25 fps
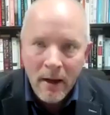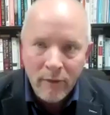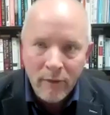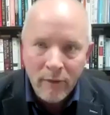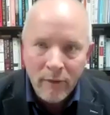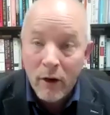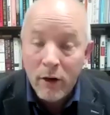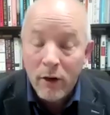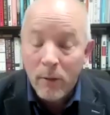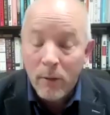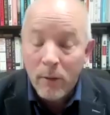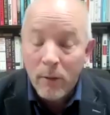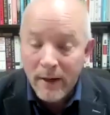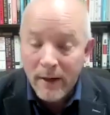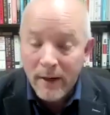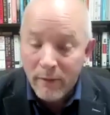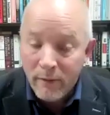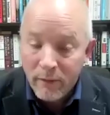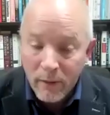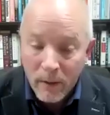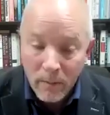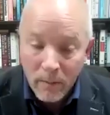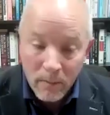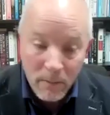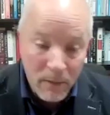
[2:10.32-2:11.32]
far away
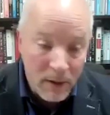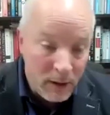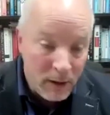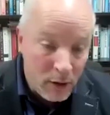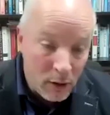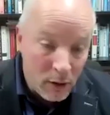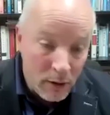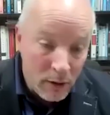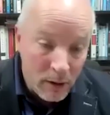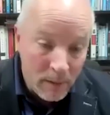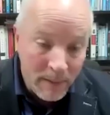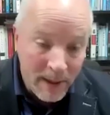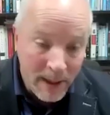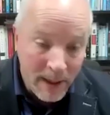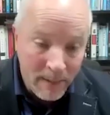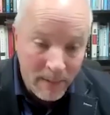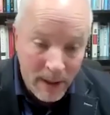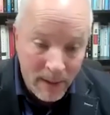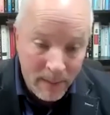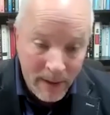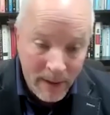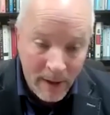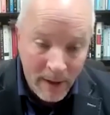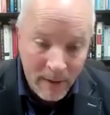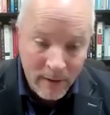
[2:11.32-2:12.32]
from the Europe that
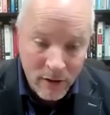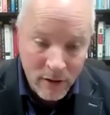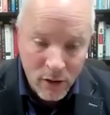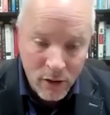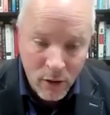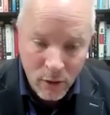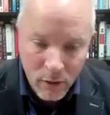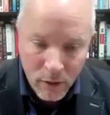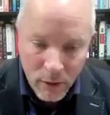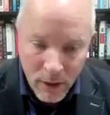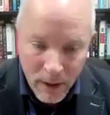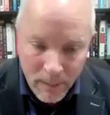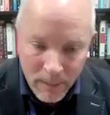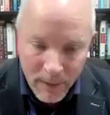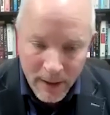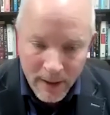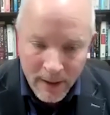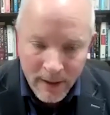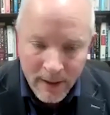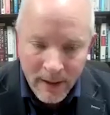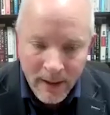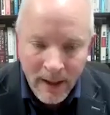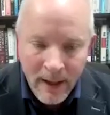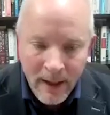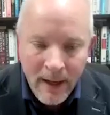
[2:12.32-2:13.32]
my parents grew up
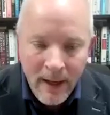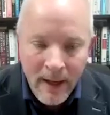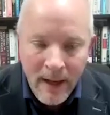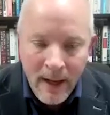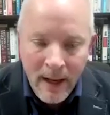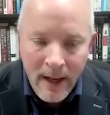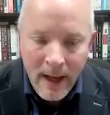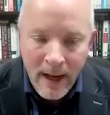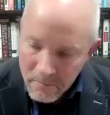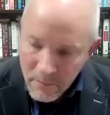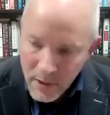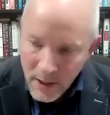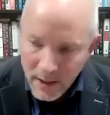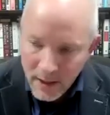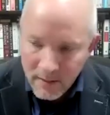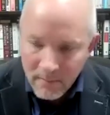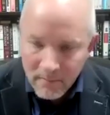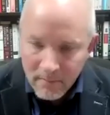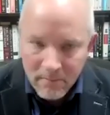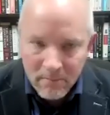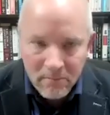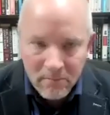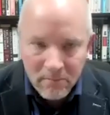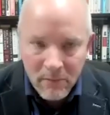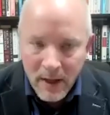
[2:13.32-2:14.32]
in, but
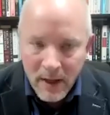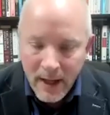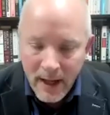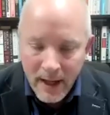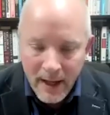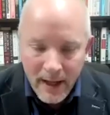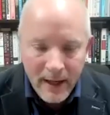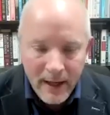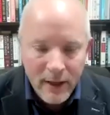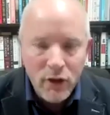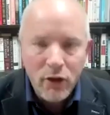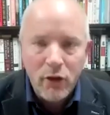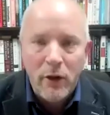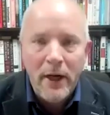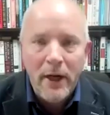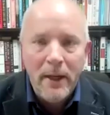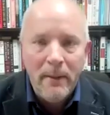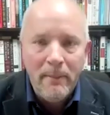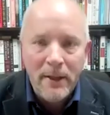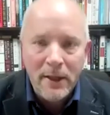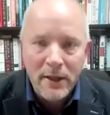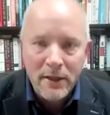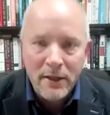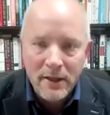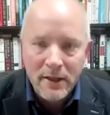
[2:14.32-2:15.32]

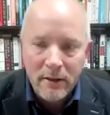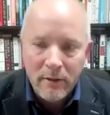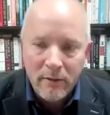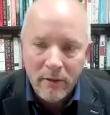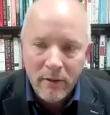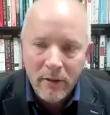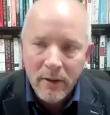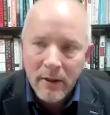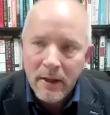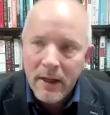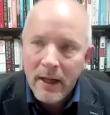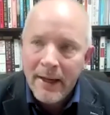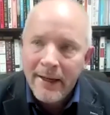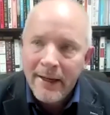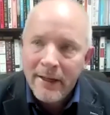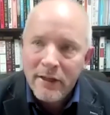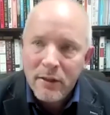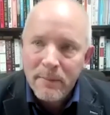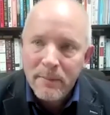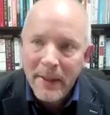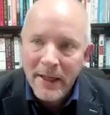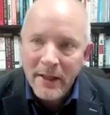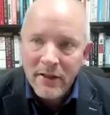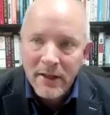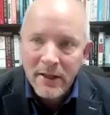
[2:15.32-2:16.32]
enjoying myself.
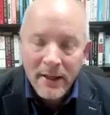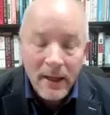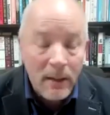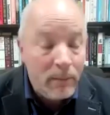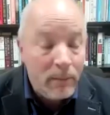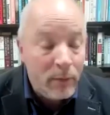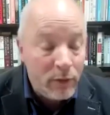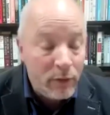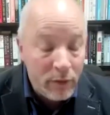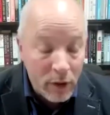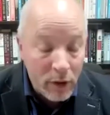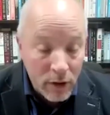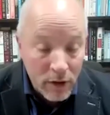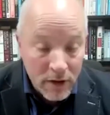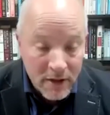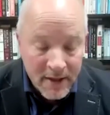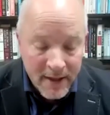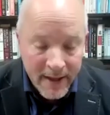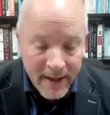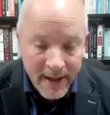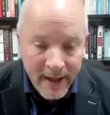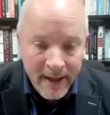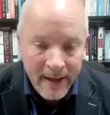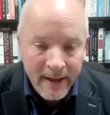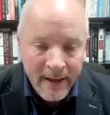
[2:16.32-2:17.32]
Spent a number of
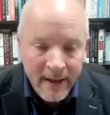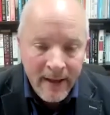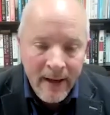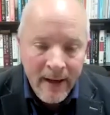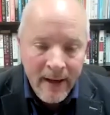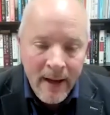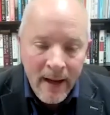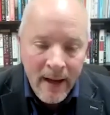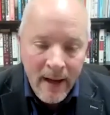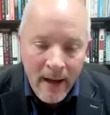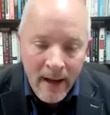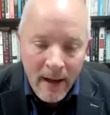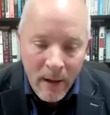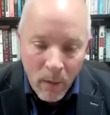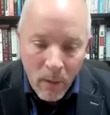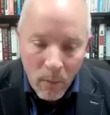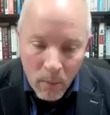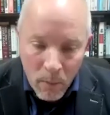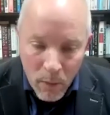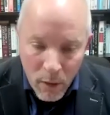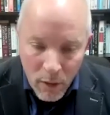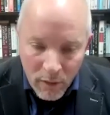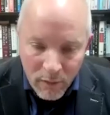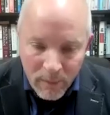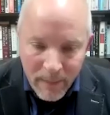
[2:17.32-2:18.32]
years there,
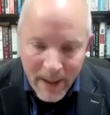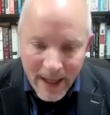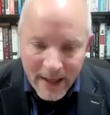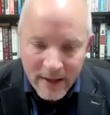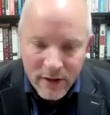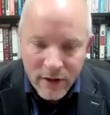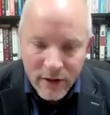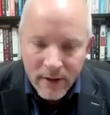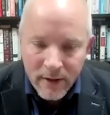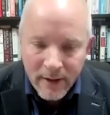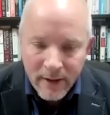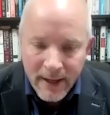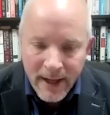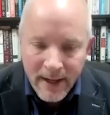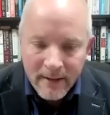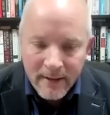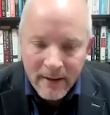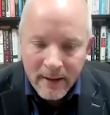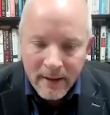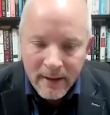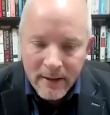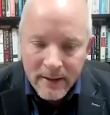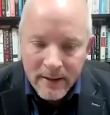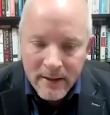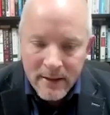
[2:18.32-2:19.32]
moved back to the
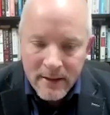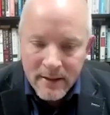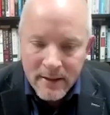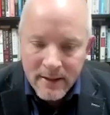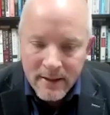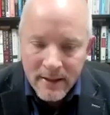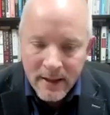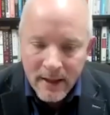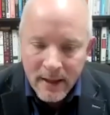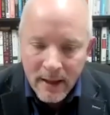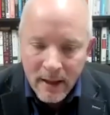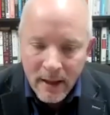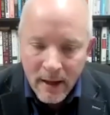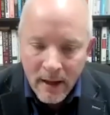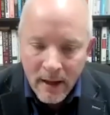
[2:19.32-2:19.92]
Netherlands,